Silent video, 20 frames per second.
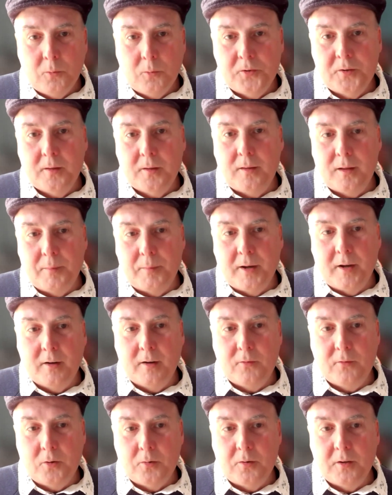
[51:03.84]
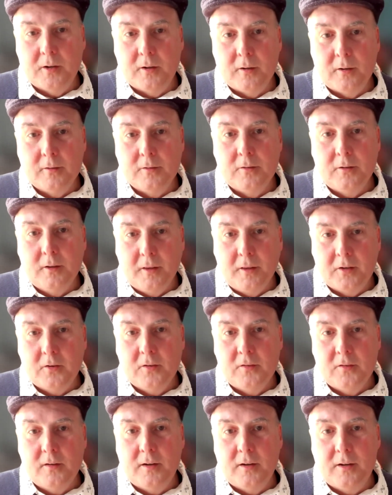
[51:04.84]
equal to the amount of nuclear
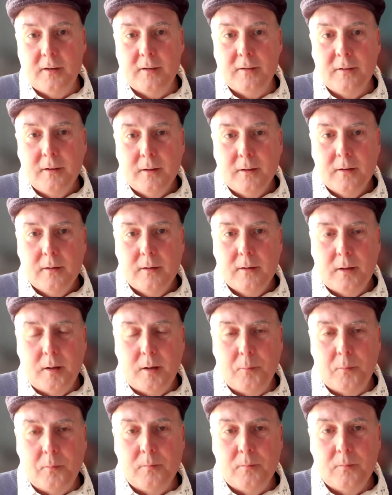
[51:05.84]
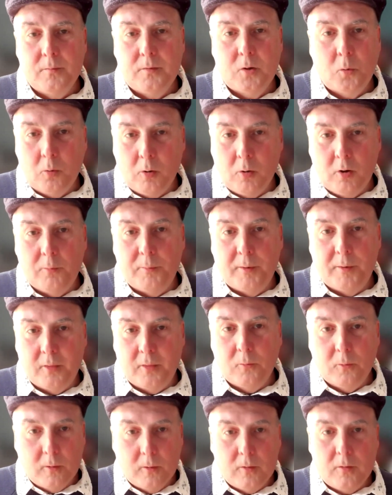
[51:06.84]
electricity total around
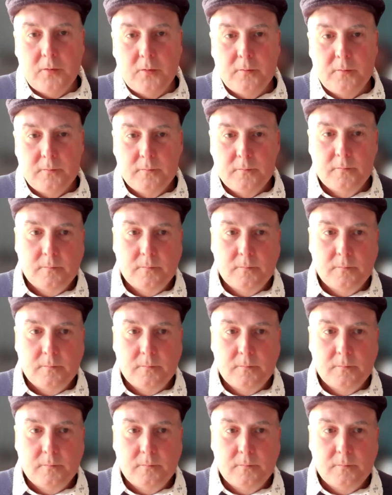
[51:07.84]
the world.